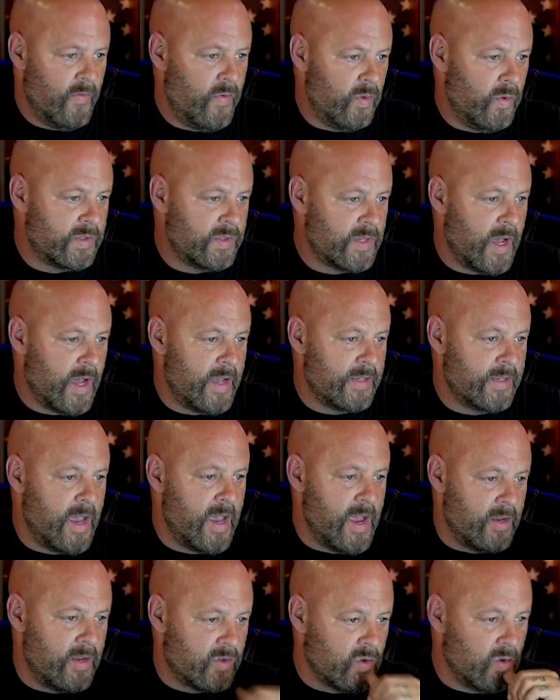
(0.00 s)
full-size
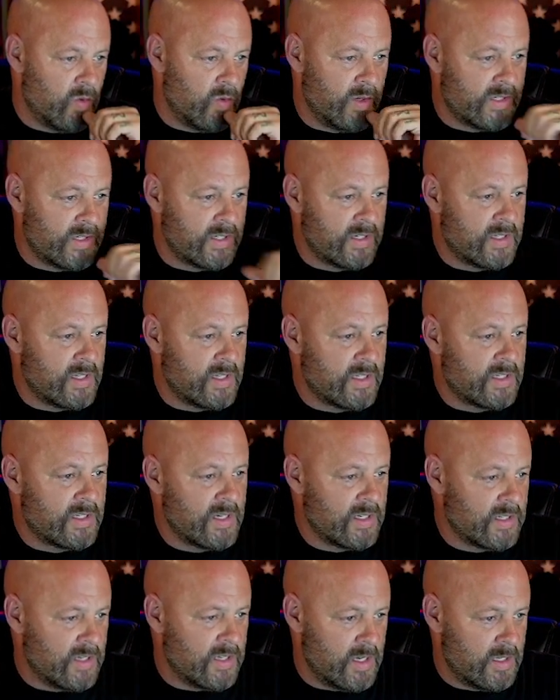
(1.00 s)
Gantarel, which is the
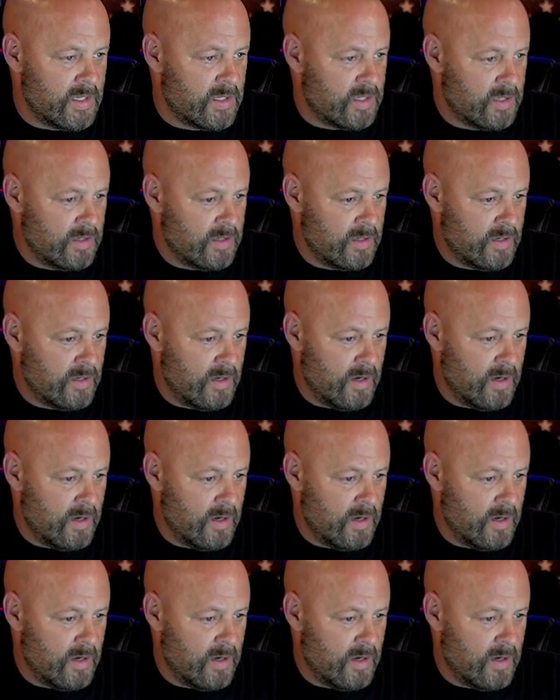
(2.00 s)
6-inch,